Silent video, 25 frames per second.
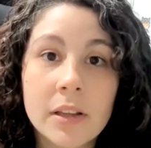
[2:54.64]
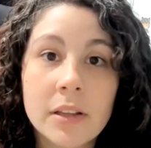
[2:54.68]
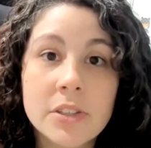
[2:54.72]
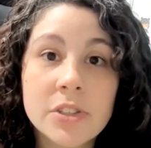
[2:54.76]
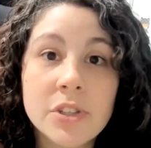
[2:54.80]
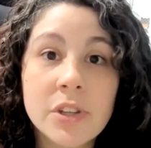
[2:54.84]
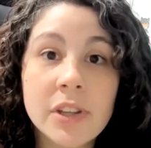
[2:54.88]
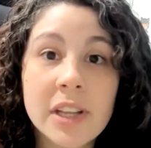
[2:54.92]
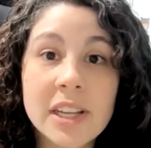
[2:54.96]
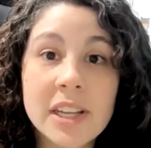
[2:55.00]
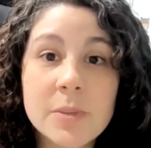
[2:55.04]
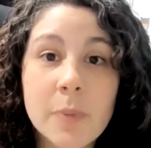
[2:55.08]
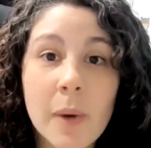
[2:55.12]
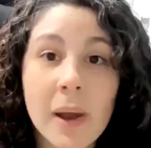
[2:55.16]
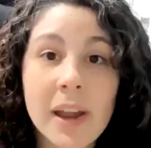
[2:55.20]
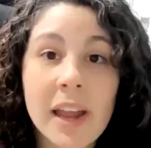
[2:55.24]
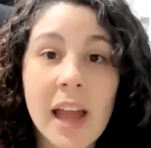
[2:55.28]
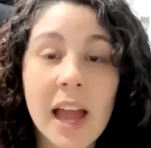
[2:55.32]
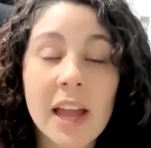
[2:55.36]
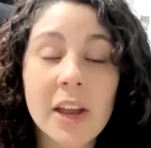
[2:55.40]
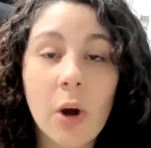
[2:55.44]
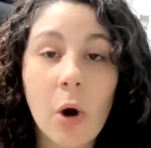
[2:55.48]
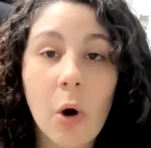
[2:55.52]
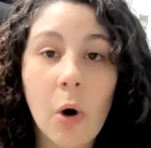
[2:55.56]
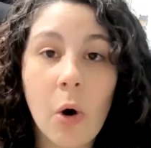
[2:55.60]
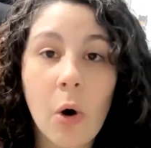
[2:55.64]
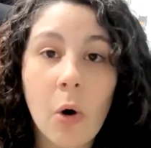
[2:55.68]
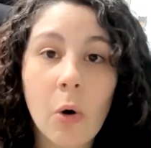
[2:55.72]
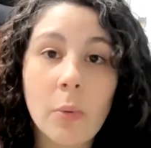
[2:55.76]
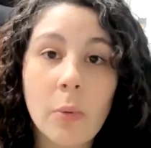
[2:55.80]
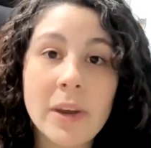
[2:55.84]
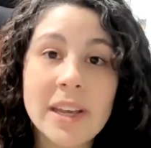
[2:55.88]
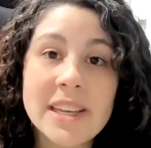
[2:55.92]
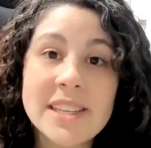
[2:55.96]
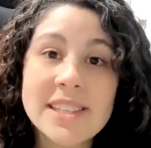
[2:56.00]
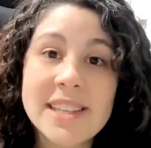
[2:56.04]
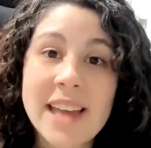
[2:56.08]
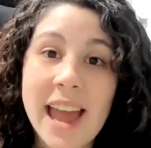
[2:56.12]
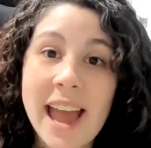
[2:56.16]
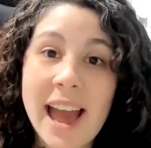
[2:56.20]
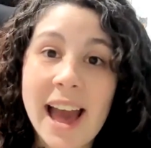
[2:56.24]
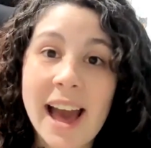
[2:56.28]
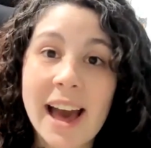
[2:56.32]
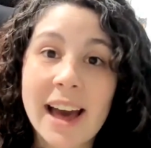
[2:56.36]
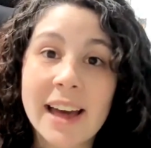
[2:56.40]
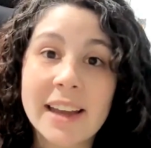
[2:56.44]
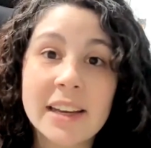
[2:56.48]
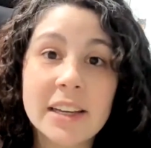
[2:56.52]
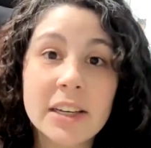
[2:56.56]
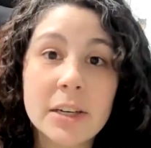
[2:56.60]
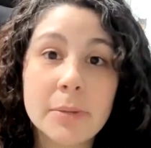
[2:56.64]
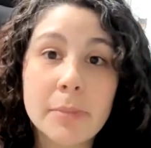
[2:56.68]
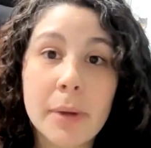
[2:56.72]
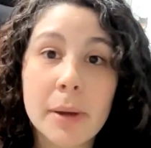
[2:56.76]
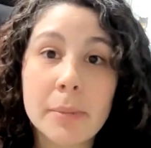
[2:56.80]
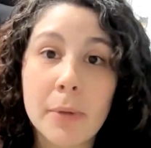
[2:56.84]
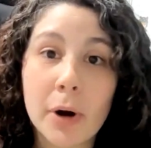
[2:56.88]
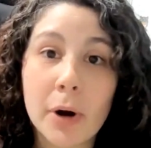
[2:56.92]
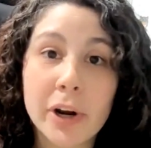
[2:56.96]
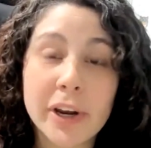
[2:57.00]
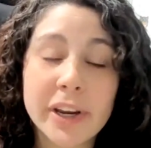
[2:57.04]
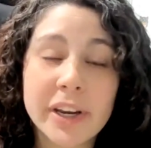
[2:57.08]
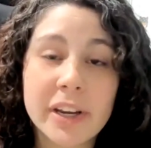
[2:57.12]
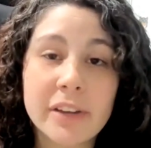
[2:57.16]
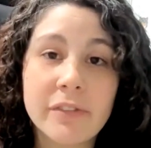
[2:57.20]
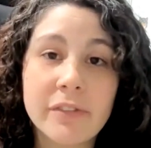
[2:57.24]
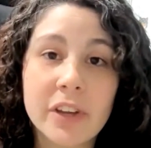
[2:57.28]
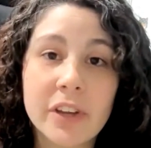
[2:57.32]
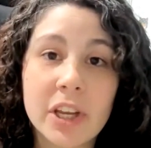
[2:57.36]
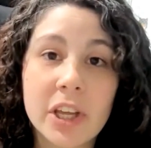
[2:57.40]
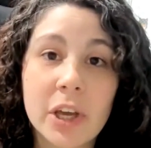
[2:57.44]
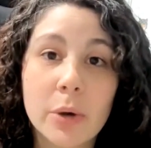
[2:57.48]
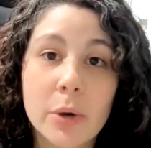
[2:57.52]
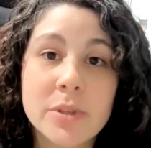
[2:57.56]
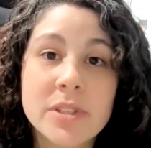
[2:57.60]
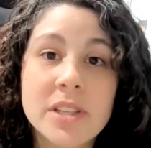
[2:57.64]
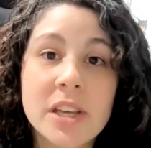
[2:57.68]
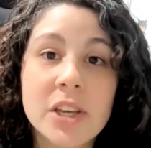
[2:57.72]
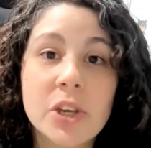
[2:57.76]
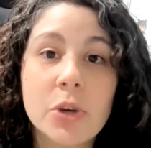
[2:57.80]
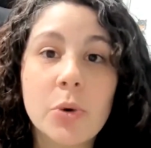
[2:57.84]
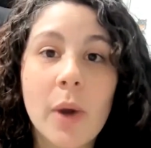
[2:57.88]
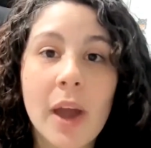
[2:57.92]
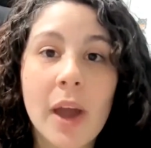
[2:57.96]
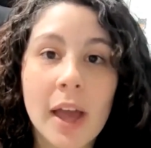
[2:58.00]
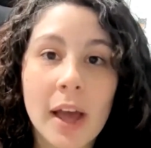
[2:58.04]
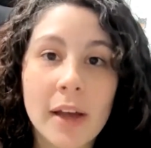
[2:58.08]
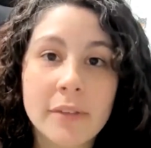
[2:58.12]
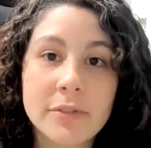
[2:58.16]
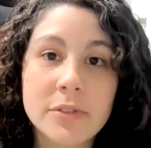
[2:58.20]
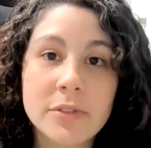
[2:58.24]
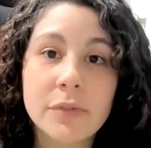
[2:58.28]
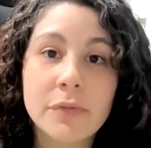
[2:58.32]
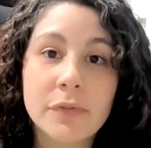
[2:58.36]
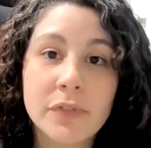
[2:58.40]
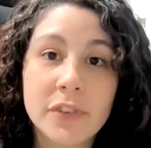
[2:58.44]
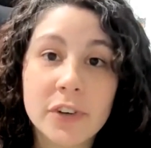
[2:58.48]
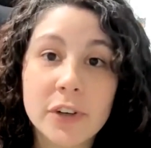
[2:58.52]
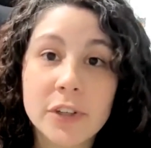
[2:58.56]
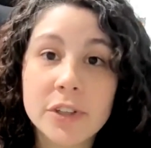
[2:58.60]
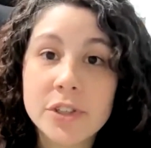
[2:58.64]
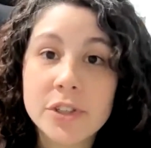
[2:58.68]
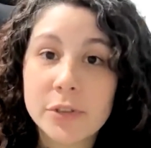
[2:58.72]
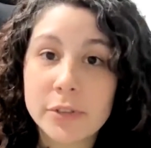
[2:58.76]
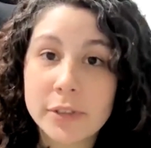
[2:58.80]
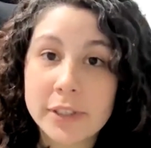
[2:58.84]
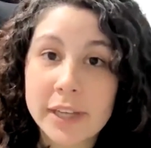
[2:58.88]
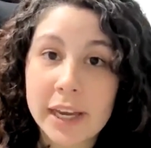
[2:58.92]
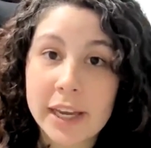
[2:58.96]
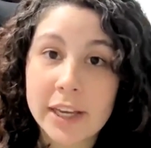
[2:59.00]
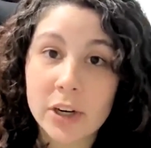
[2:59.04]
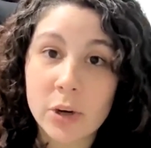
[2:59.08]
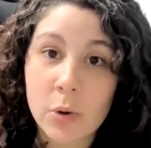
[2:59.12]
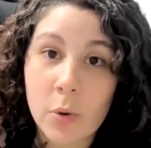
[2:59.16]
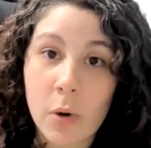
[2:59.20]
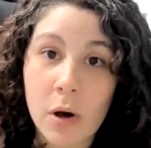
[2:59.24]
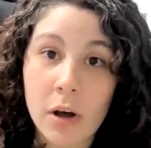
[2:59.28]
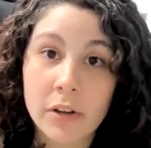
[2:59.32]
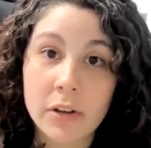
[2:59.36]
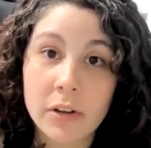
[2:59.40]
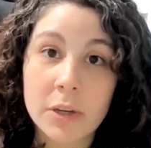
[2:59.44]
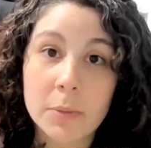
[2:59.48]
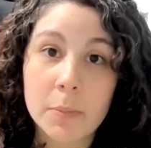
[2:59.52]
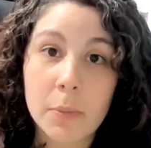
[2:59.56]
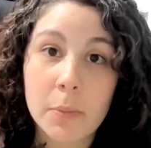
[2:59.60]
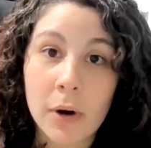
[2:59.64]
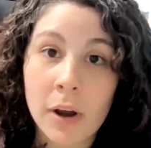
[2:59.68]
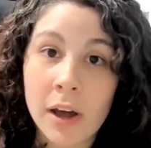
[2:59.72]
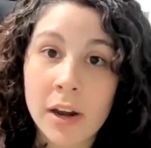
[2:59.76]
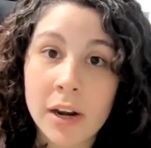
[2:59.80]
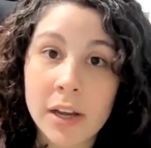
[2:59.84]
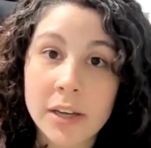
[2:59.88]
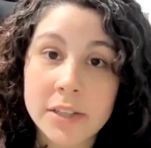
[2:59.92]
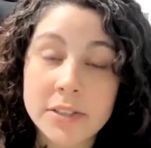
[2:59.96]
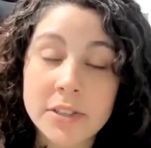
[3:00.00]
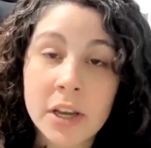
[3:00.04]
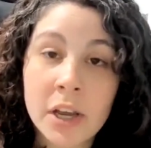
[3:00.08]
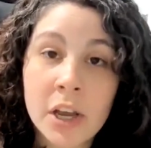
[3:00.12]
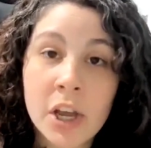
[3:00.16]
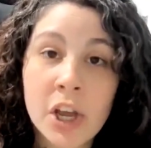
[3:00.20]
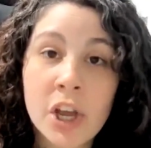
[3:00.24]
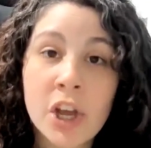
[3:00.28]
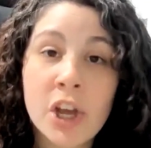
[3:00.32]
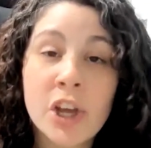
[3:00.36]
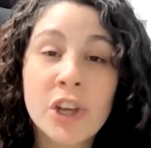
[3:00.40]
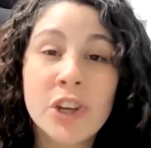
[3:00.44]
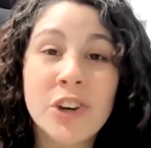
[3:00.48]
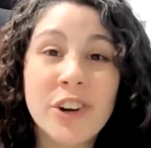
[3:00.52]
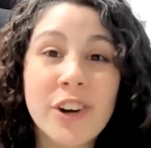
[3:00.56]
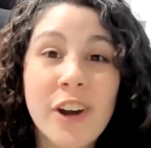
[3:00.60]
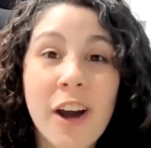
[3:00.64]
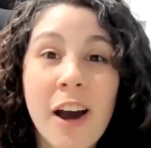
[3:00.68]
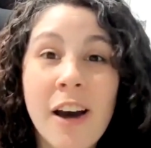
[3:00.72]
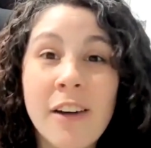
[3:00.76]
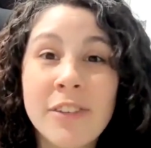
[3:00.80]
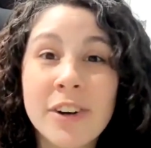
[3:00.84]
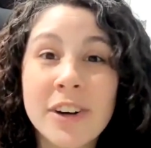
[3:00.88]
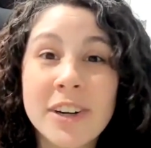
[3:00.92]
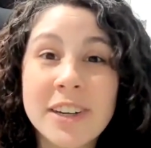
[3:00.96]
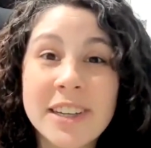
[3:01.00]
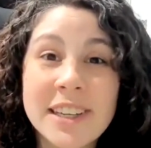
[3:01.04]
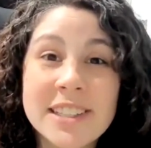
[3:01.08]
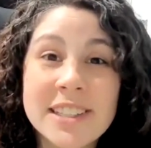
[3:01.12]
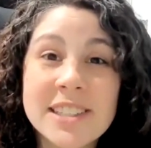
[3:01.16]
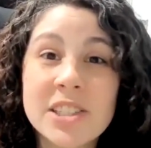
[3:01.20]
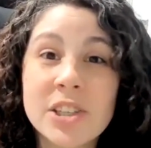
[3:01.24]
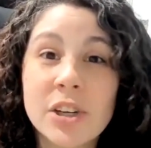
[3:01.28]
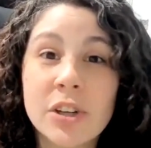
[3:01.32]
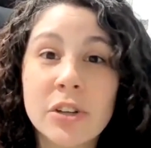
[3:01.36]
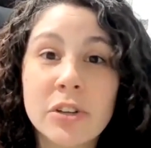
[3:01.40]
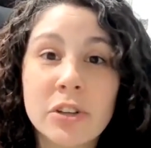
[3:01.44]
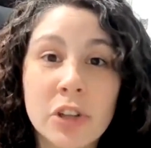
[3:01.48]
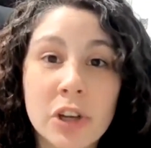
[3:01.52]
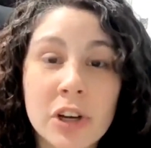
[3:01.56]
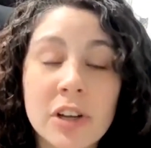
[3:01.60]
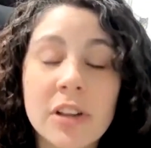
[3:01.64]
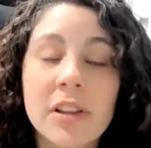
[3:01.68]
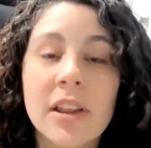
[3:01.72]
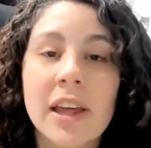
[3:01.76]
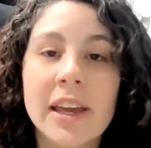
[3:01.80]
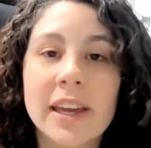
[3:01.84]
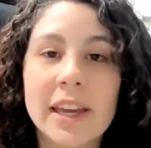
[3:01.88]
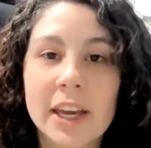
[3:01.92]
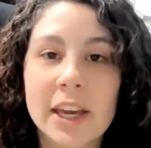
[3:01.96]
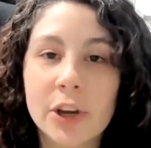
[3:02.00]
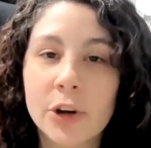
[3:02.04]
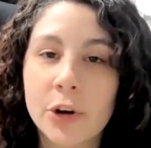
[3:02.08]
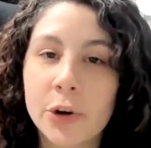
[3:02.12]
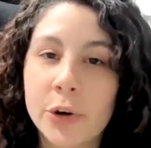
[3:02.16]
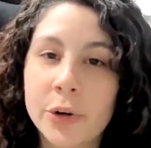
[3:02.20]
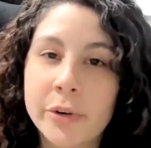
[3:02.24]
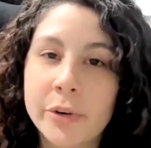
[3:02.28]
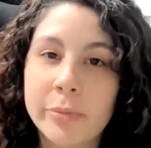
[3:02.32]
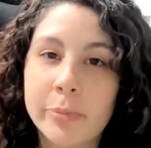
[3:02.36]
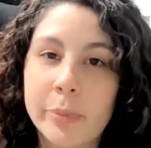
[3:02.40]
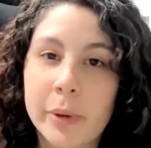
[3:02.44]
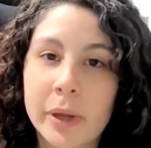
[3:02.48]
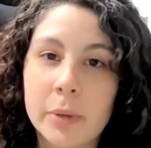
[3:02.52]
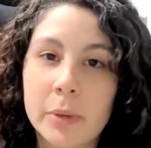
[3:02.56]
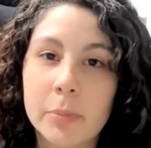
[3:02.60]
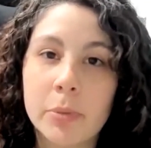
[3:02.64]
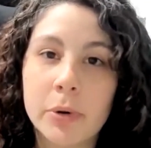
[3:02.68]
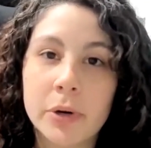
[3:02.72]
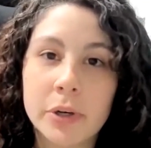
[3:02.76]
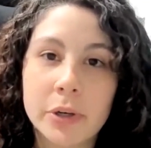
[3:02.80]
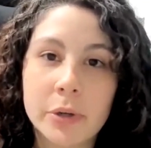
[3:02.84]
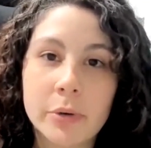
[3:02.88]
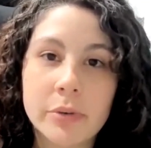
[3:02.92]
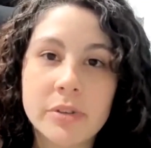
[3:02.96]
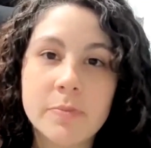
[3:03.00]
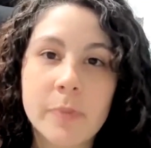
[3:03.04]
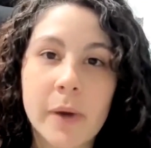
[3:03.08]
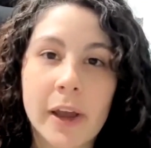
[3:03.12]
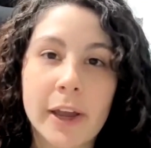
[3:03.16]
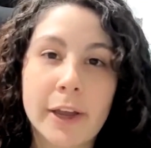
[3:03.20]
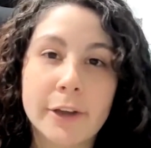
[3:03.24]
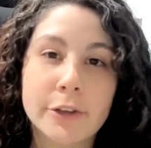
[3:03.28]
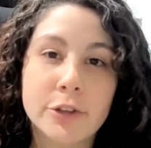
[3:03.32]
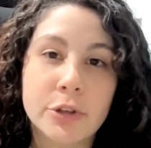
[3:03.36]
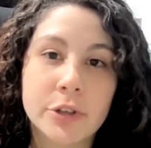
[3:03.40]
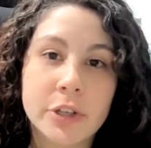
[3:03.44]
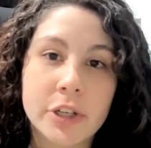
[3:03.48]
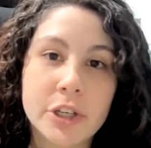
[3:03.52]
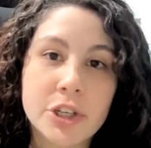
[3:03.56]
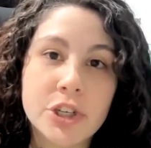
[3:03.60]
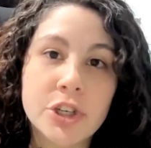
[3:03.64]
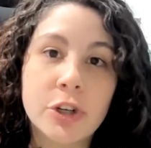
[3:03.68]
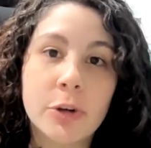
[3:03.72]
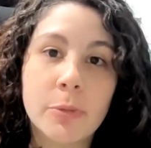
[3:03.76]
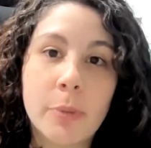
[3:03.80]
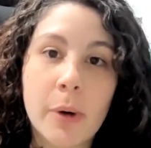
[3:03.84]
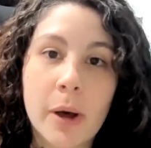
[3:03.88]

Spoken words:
So that's why I always add into my marketing videos that you have to first create a quality product. Your cover needs to look like it could have been produced by a traditional